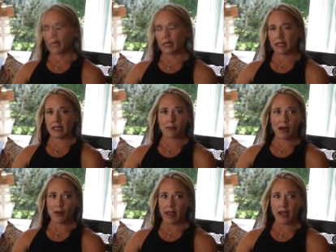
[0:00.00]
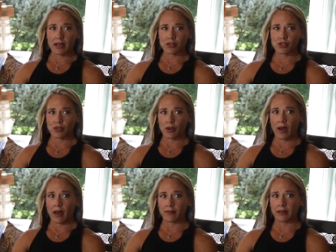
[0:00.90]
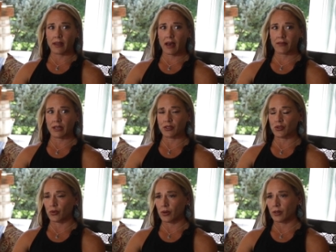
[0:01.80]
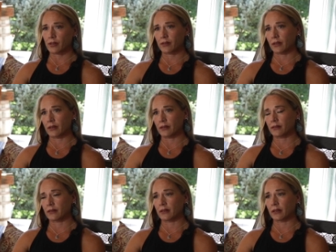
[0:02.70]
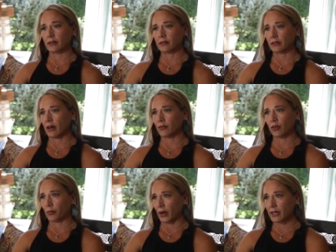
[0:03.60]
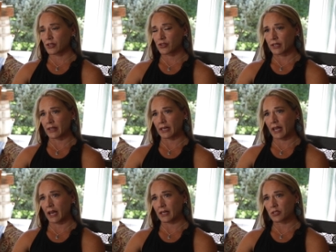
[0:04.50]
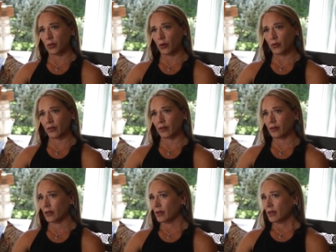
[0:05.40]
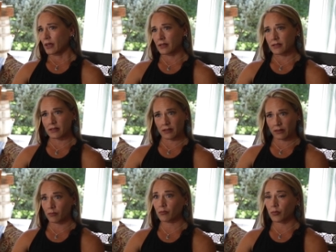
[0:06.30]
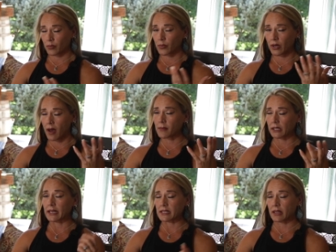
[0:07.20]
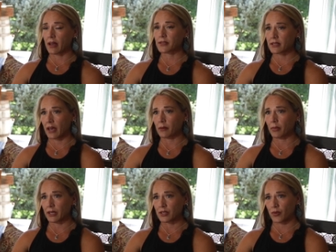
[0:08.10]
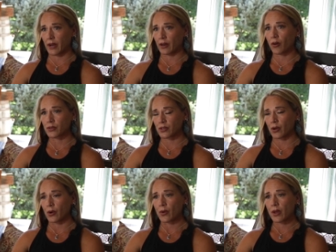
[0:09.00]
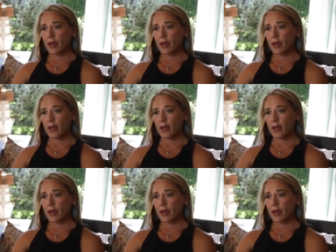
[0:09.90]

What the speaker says: And I think about Nash, you know, having endured the level of brain injury that he has, both to predominantly his left side, but his right also.